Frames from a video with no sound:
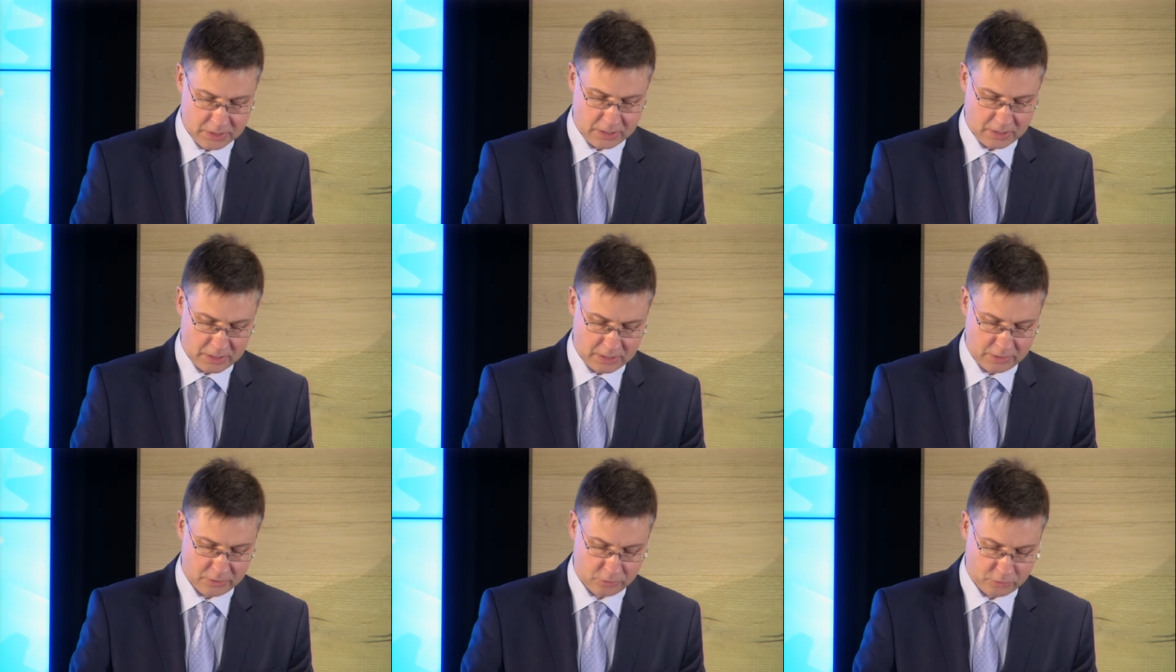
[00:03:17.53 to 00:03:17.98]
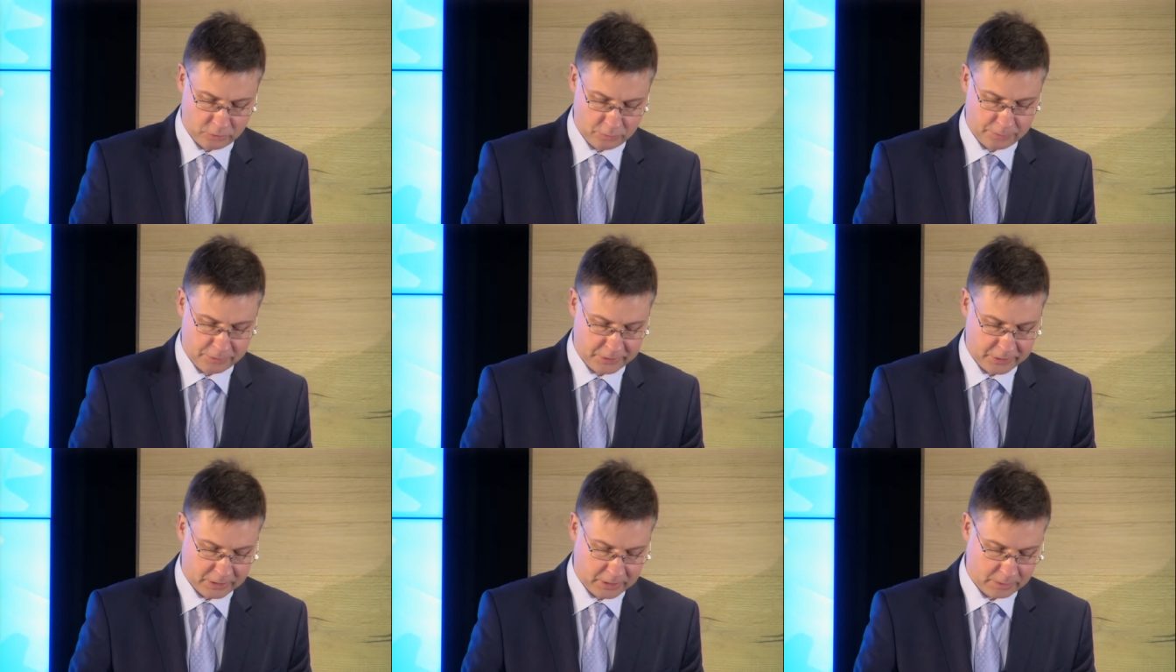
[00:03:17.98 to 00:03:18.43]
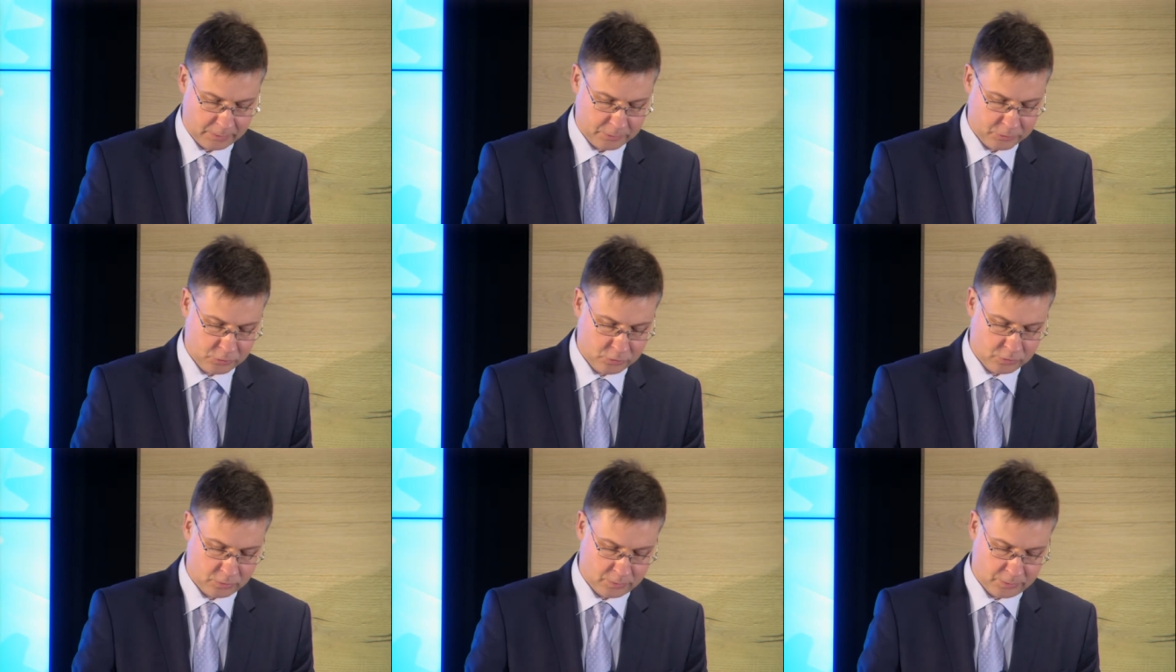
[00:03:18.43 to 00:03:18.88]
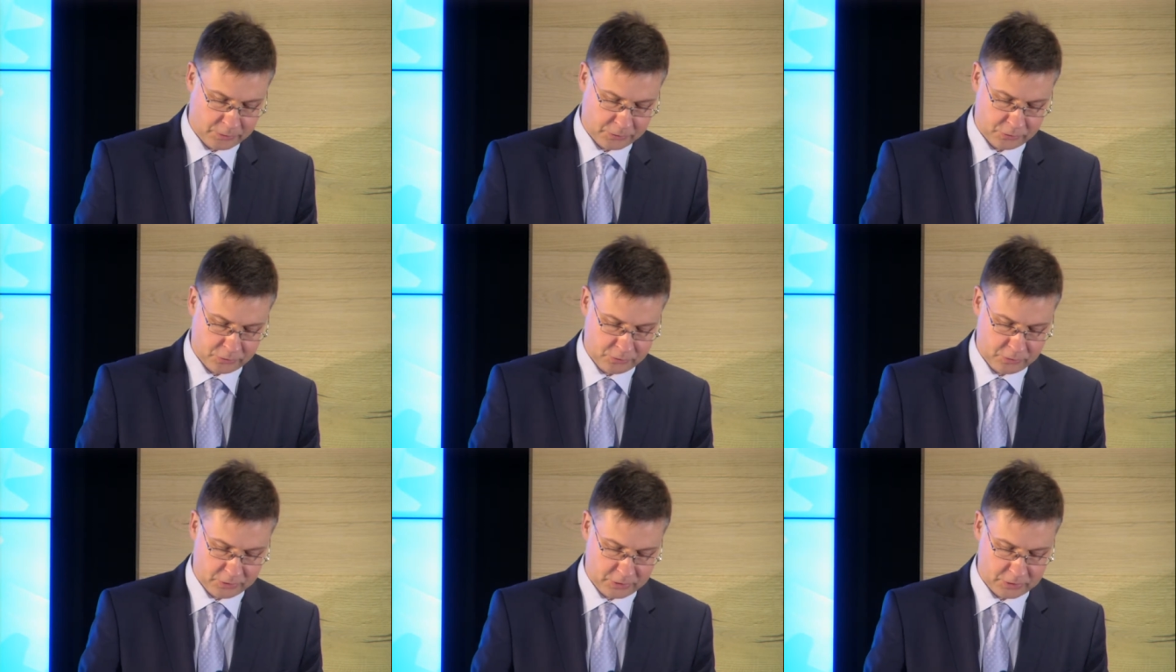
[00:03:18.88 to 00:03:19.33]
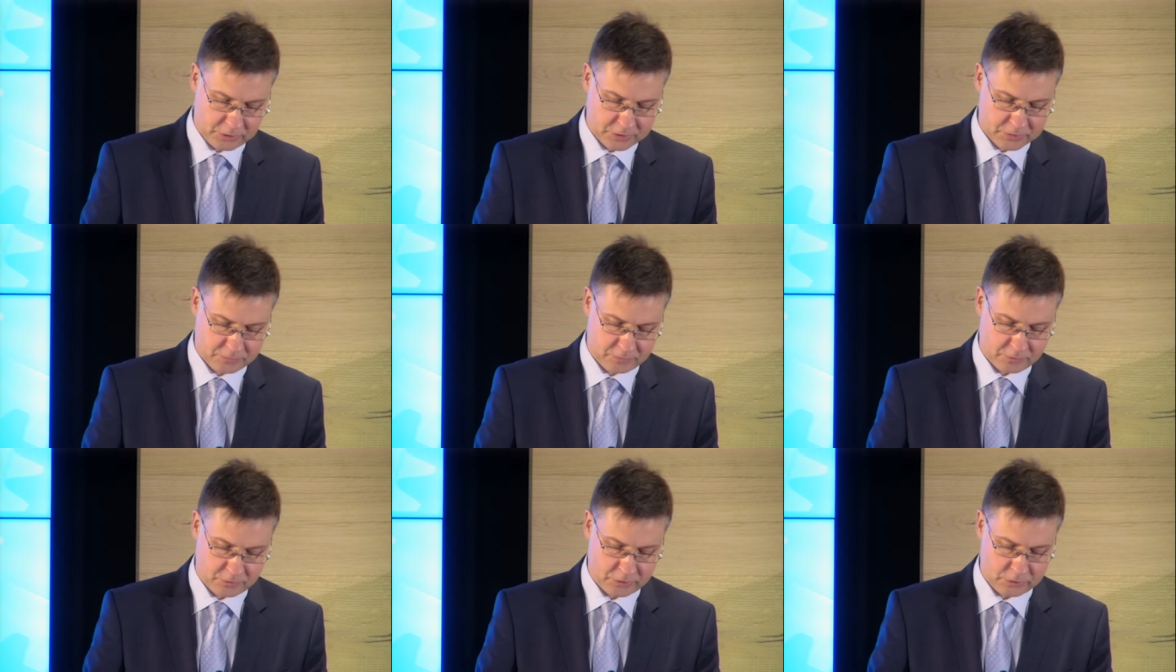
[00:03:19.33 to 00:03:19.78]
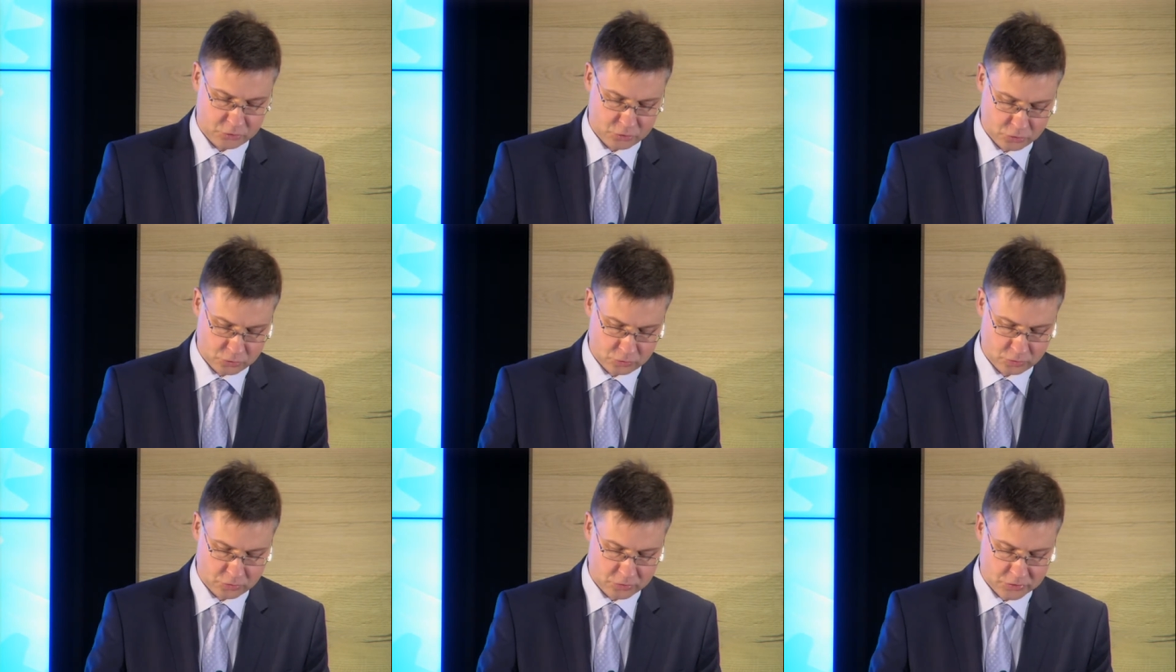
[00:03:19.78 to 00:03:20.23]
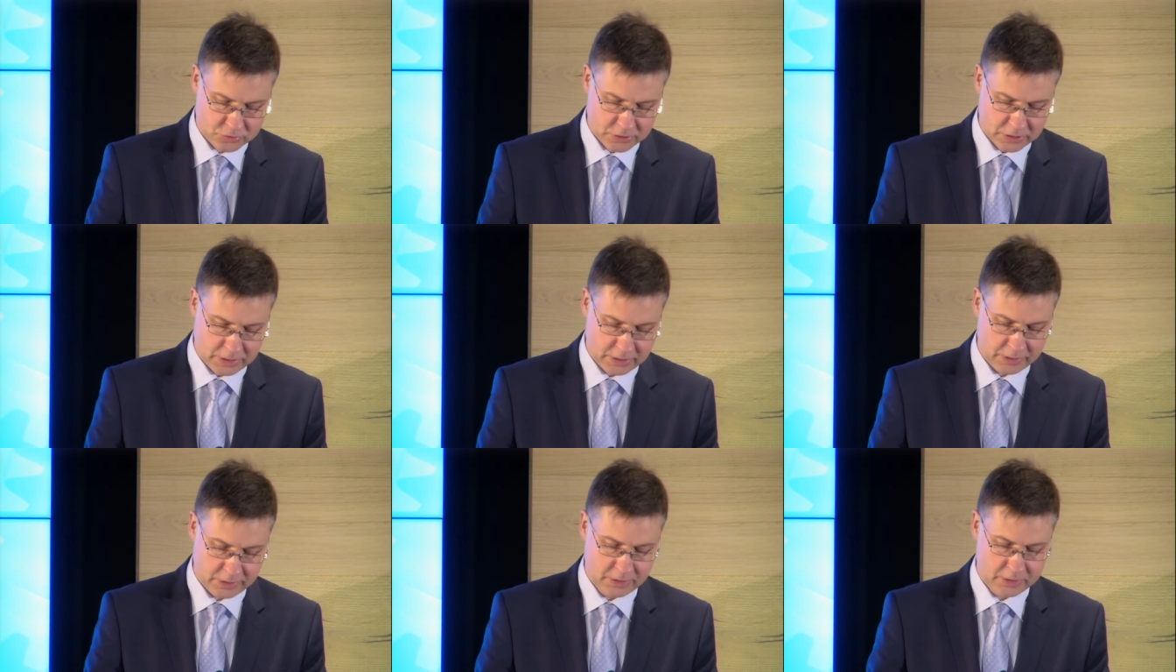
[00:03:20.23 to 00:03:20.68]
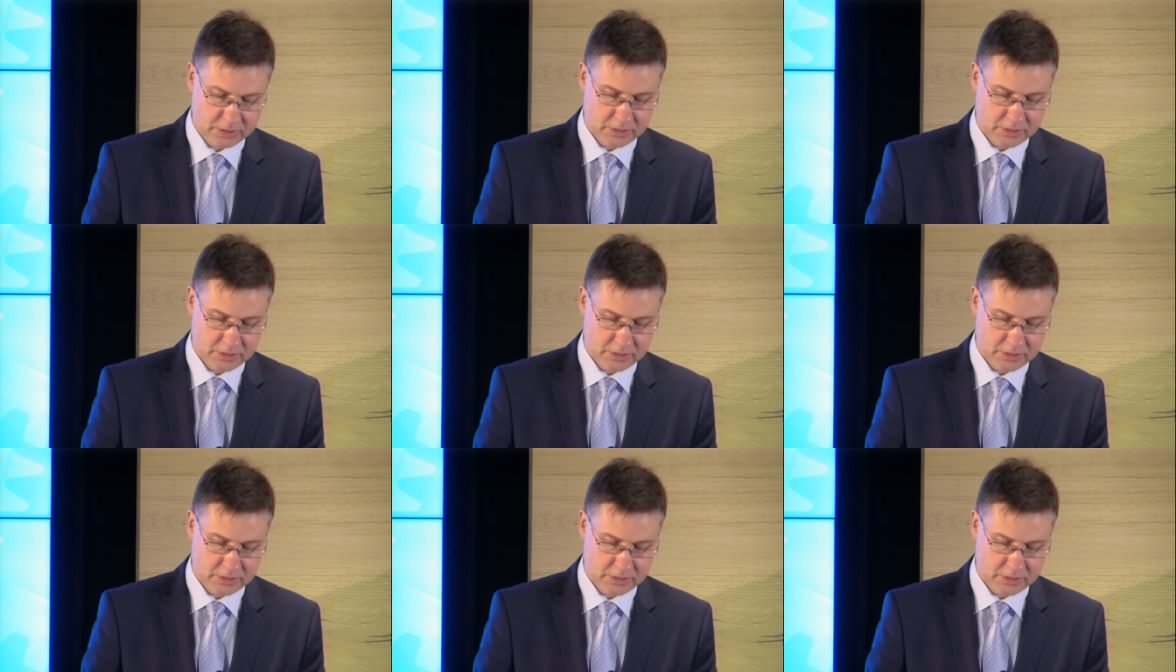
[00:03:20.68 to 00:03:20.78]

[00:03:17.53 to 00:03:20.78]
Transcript: and opening up new opportunities for insurers and